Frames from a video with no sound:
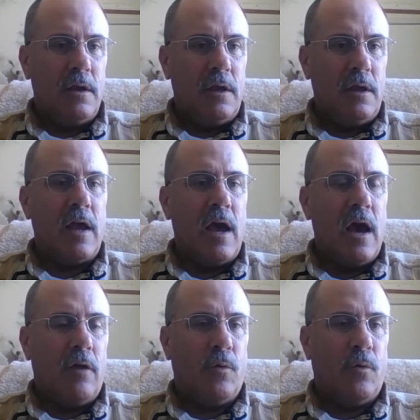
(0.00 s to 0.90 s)
in
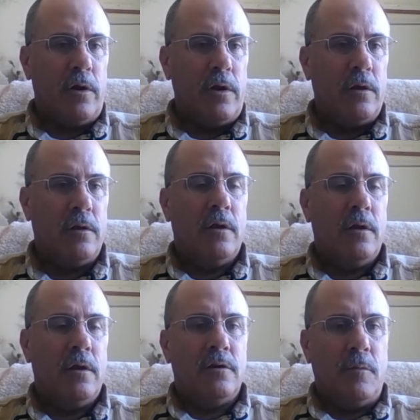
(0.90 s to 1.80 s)
California
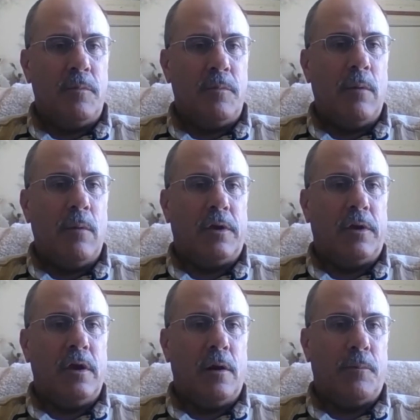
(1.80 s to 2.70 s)
to be able to
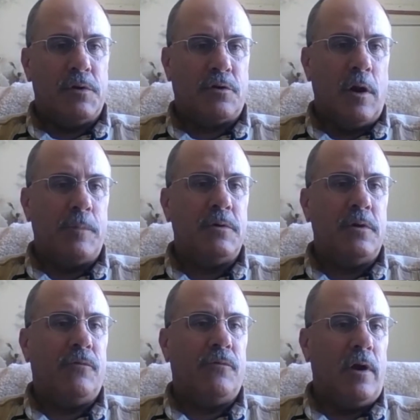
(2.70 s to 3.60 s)
get a
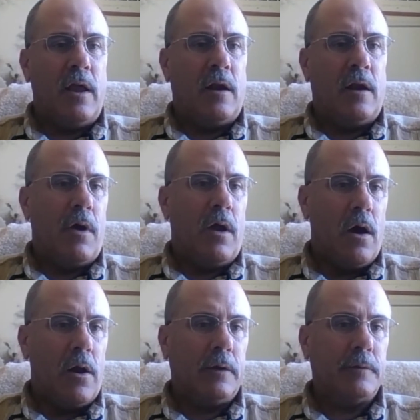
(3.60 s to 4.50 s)
prescription for an antibiotic.